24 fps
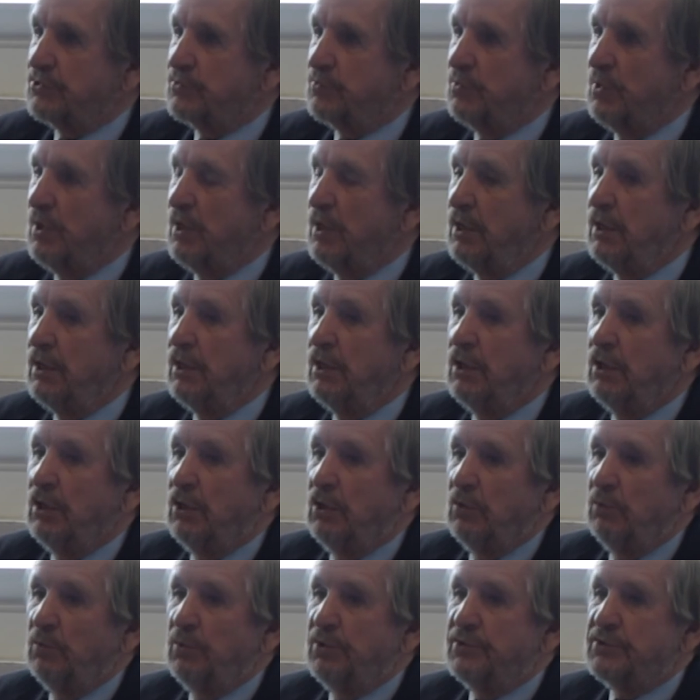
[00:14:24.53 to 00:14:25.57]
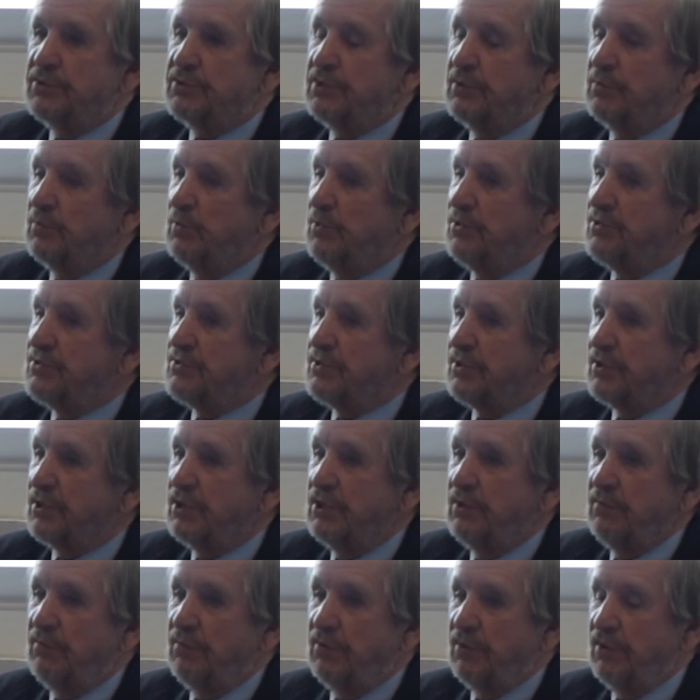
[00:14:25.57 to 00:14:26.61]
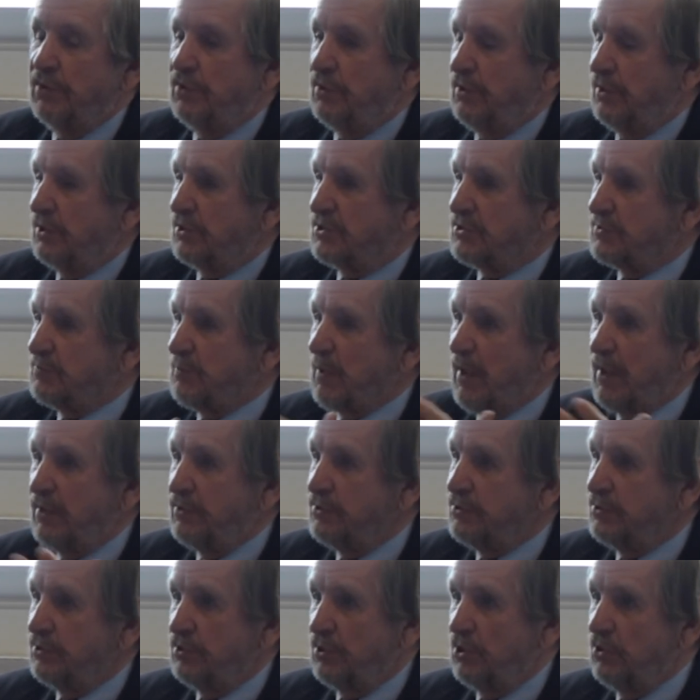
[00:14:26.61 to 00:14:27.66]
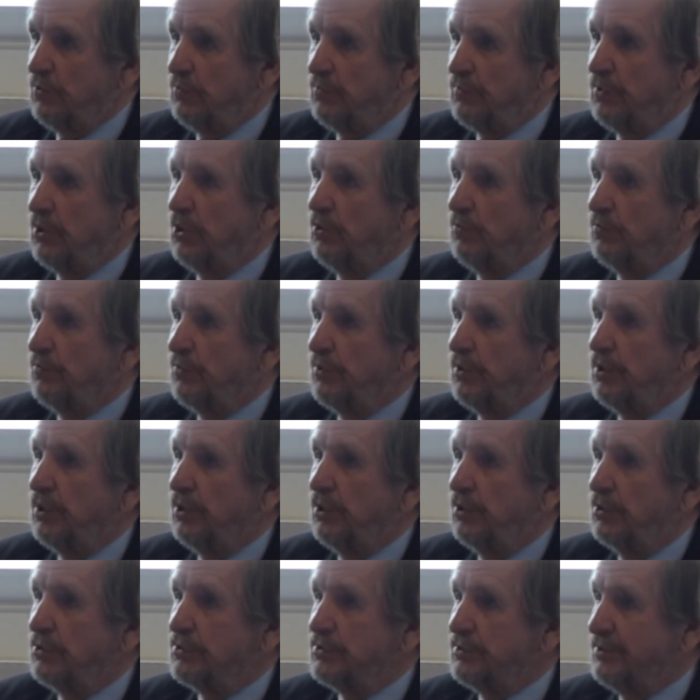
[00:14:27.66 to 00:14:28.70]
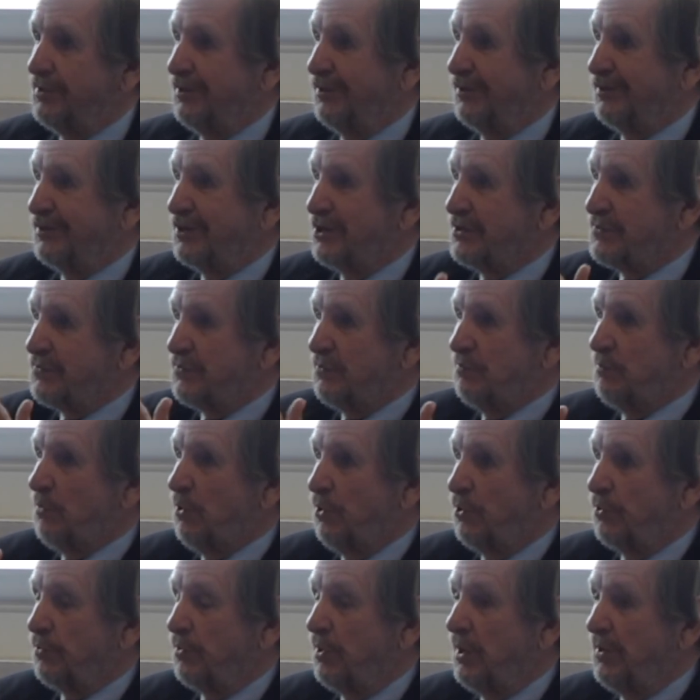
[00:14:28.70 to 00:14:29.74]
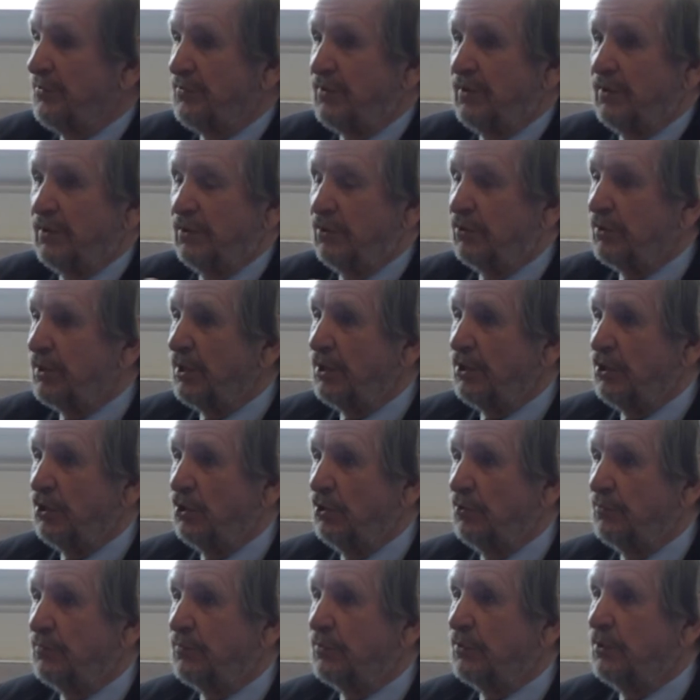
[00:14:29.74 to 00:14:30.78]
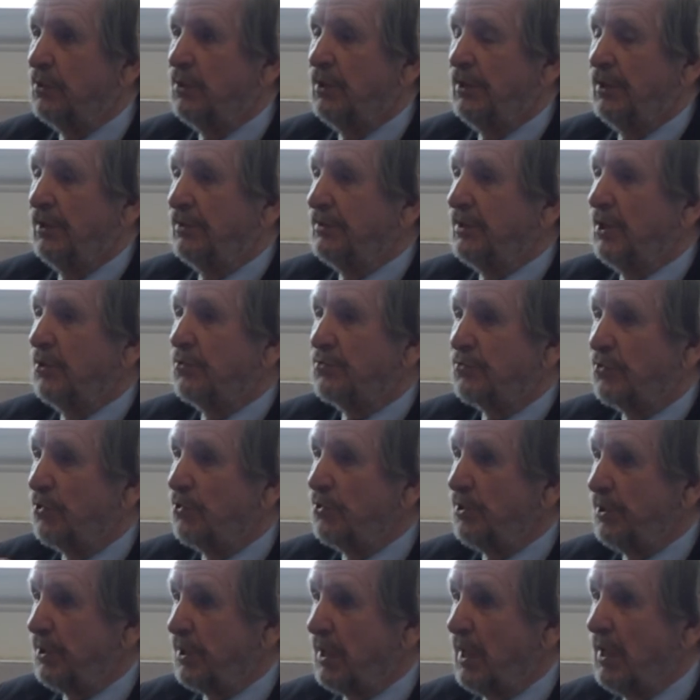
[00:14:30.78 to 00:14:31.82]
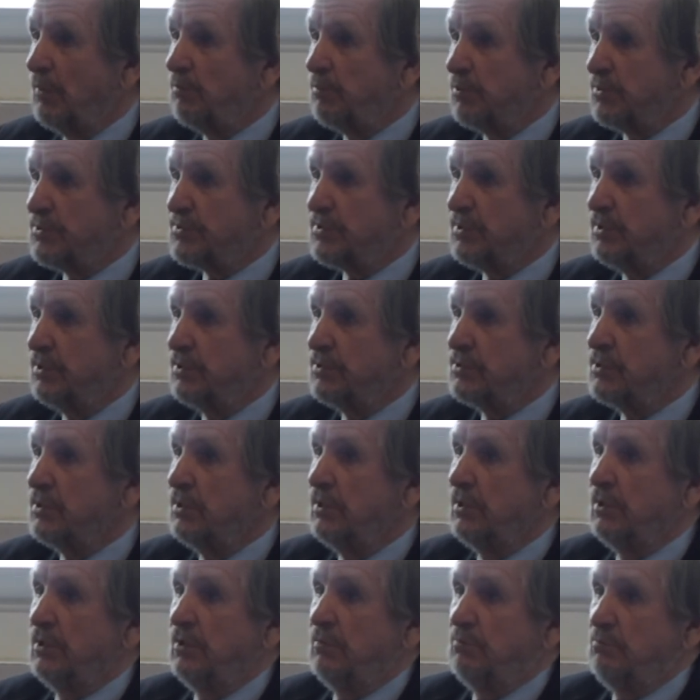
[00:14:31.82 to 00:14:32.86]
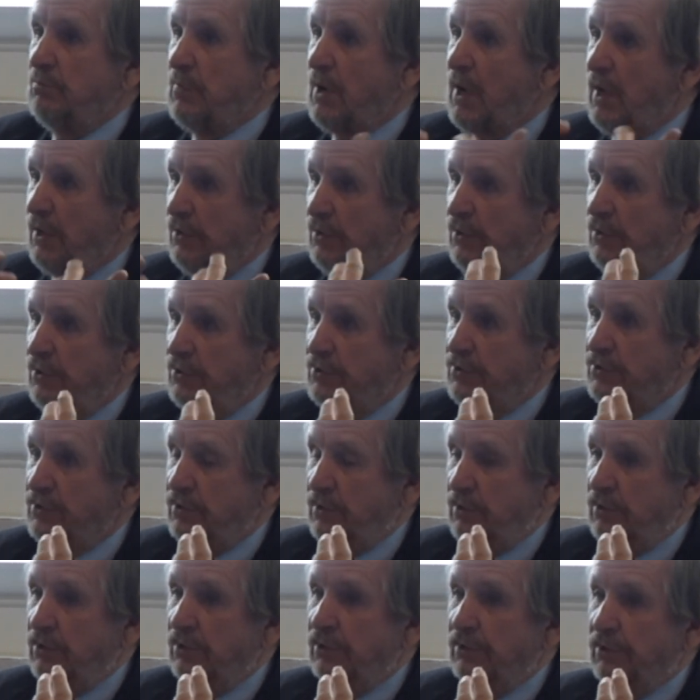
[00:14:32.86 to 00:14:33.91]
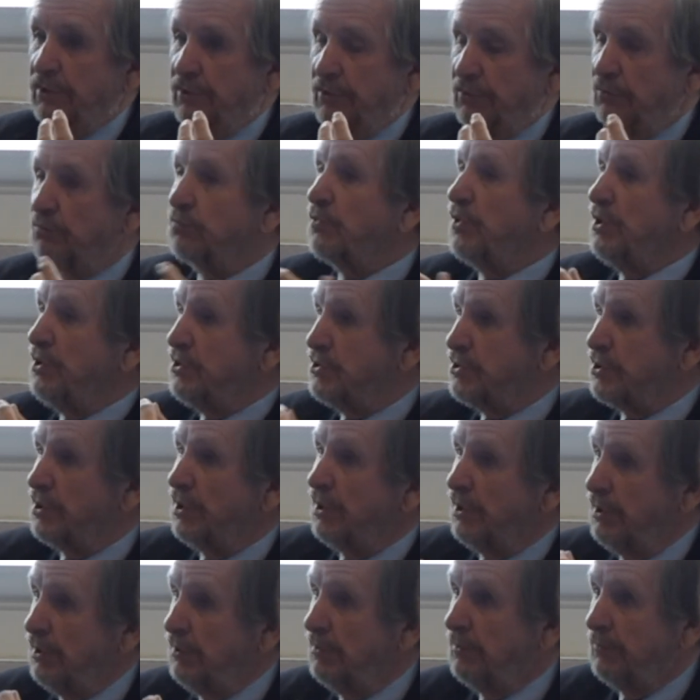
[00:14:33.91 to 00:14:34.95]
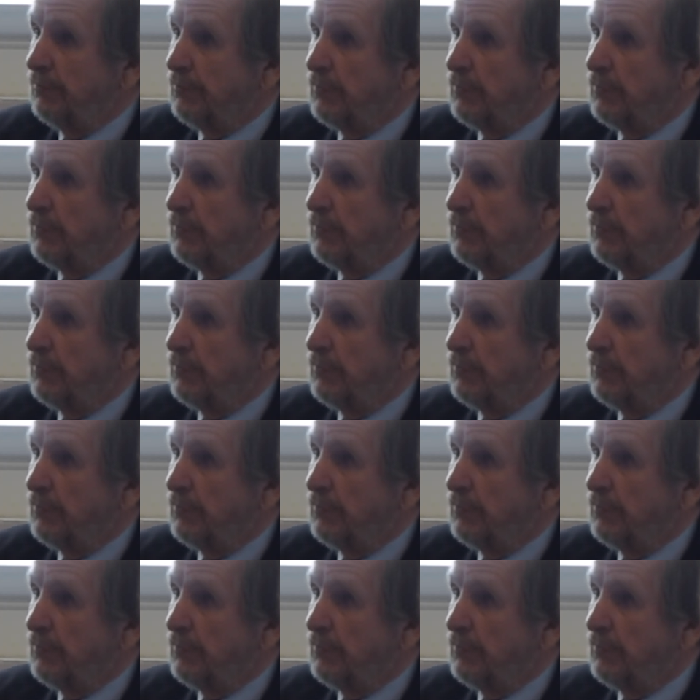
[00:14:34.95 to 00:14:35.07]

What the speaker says: way, with significant expansion over the years, not just from Monterrey. I think they're getting on for now 30 campuses, managed regionally.